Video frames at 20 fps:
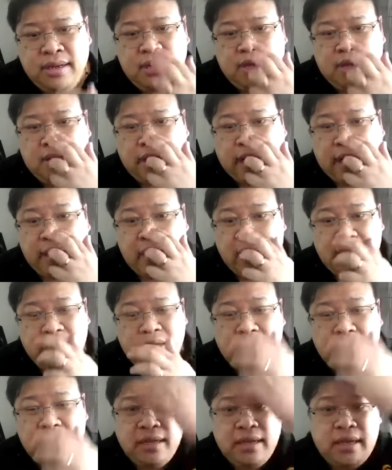Okay,
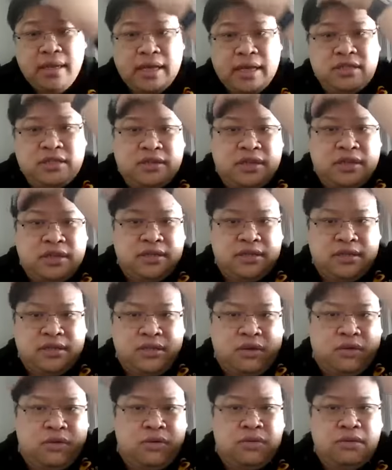it's
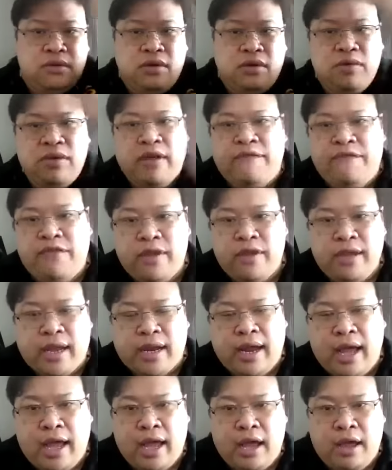no different than
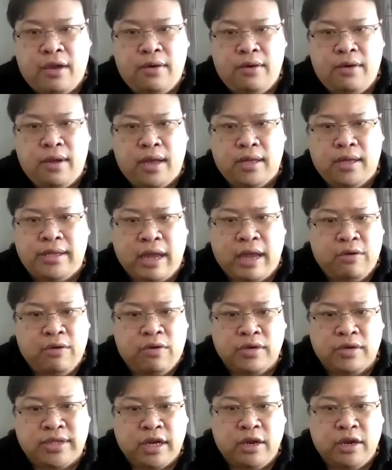how
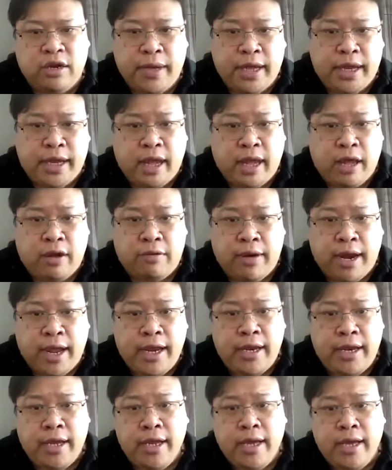telcos are doing it now,
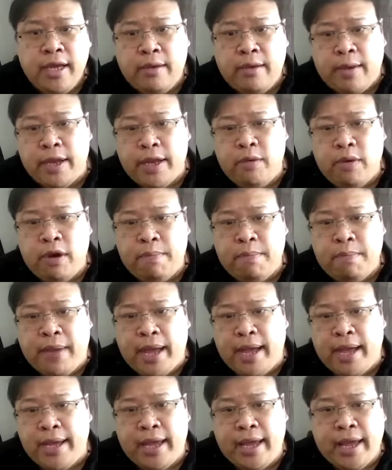right? When you want to
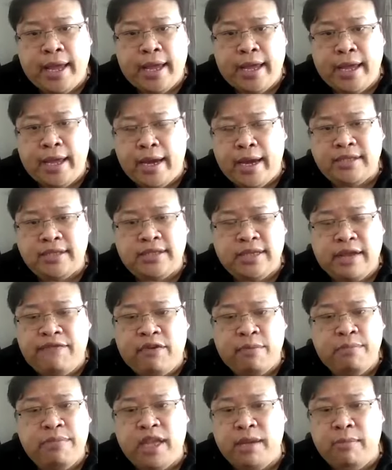buy let's say
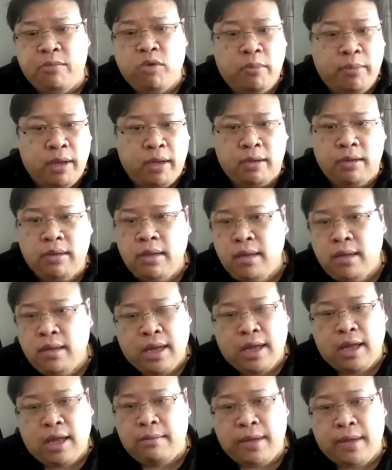from T-Mobile
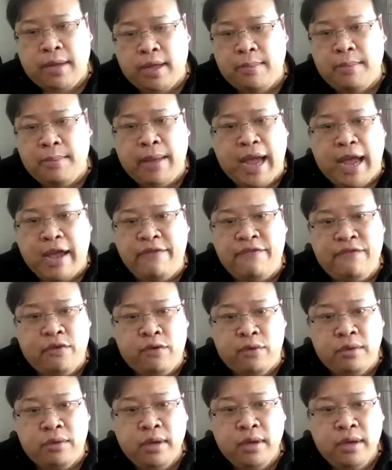
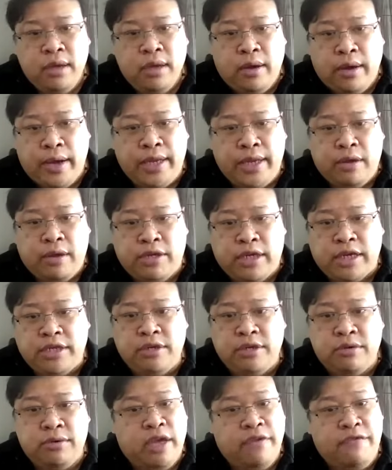iPhone, right? They will charge
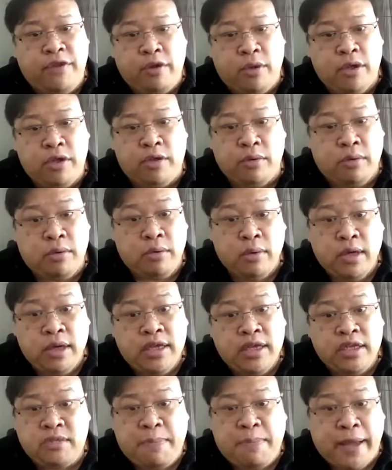you if you were to
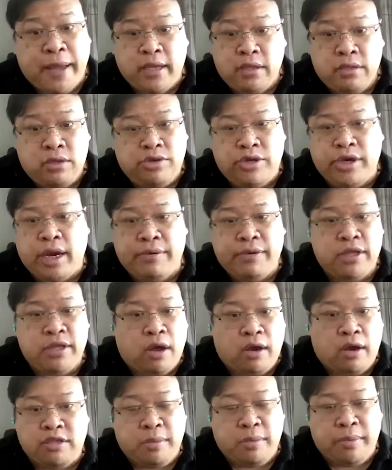spend $300
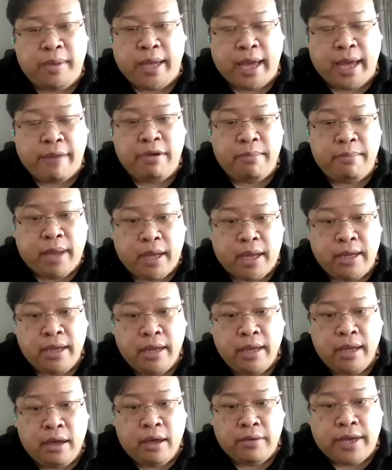with me every month.
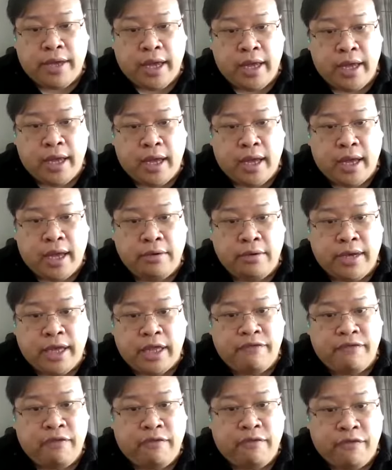Okay, you get
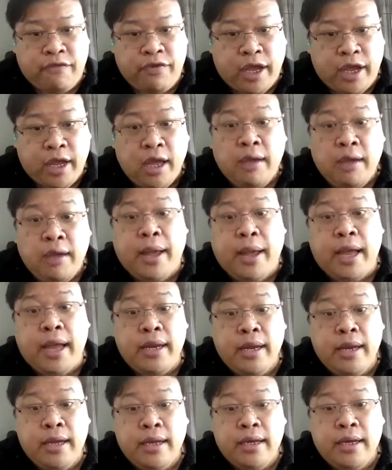the phone for free,
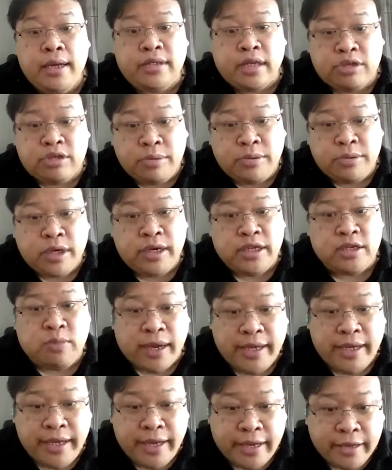but subscription is
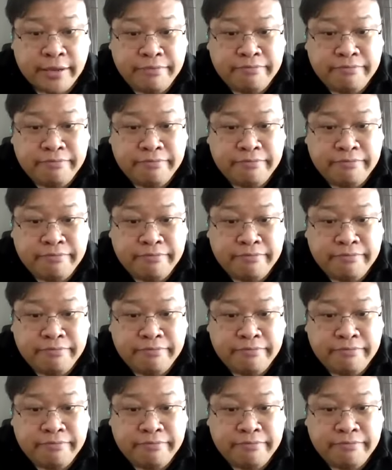1 year.